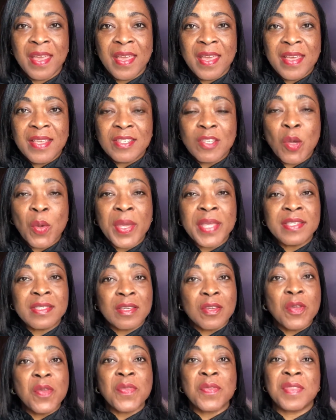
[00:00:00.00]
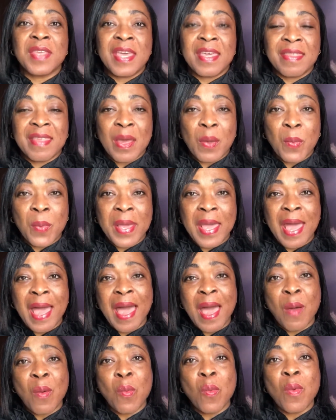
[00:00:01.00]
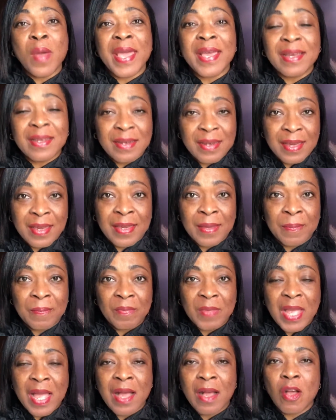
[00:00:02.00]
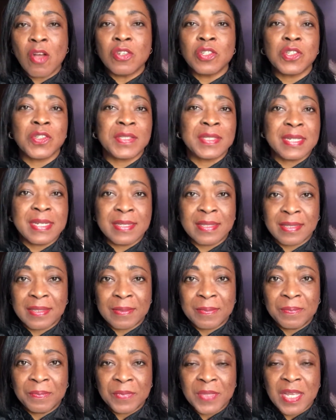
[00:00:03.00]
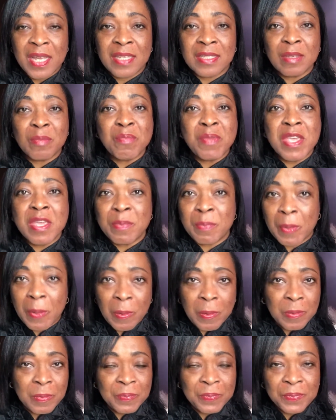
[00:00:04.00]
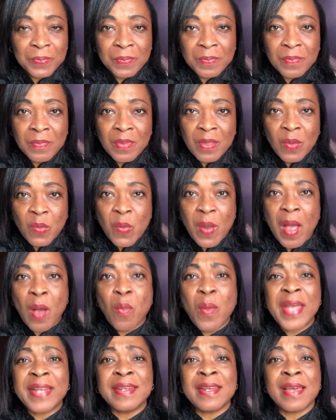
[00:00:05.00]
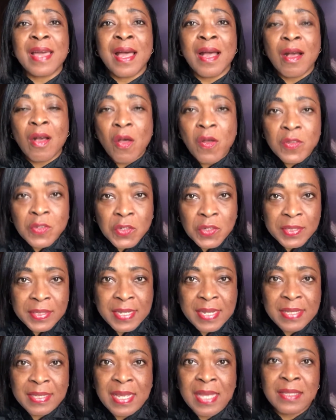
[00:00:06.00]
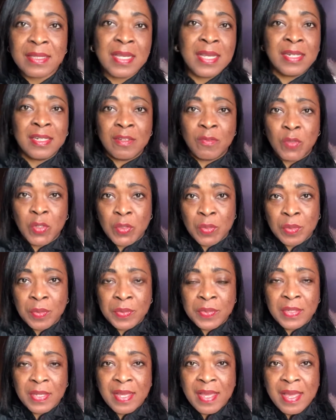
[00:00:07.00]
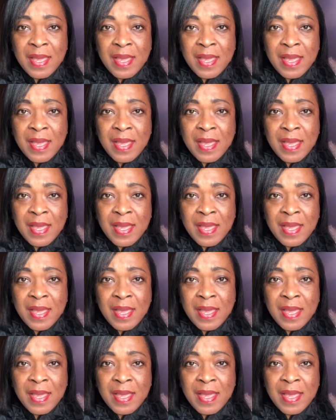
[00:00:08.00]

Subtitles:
So it's a good thing that we are awakening our consciousness as a people. We're awakening our consciousness as individuals.